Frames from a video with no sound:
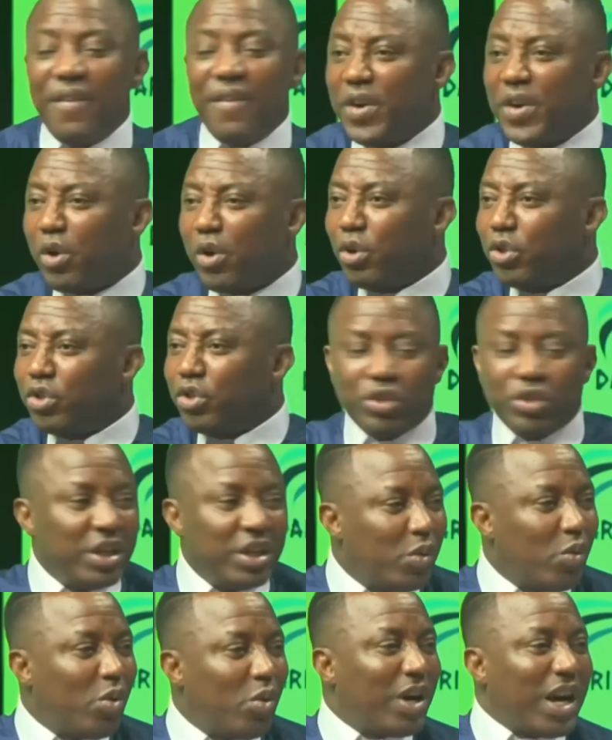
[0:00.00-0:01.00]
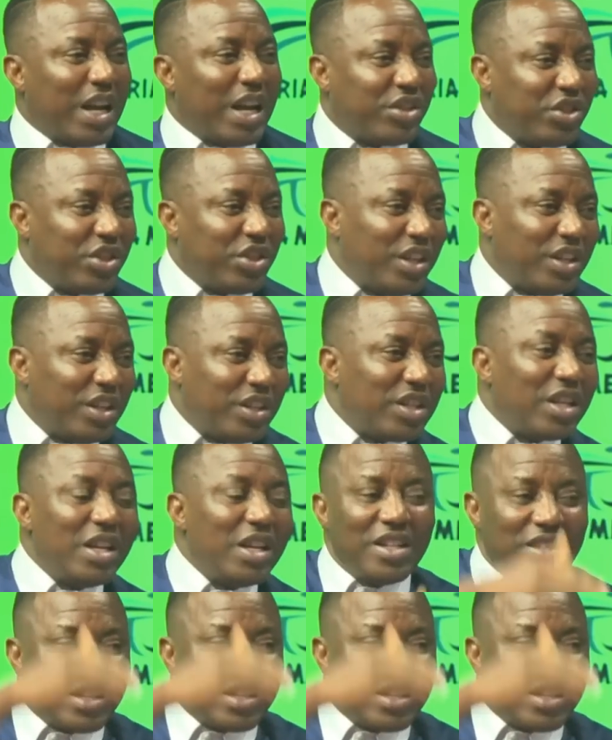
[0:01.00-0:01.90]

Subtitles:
Every country in the world has changed,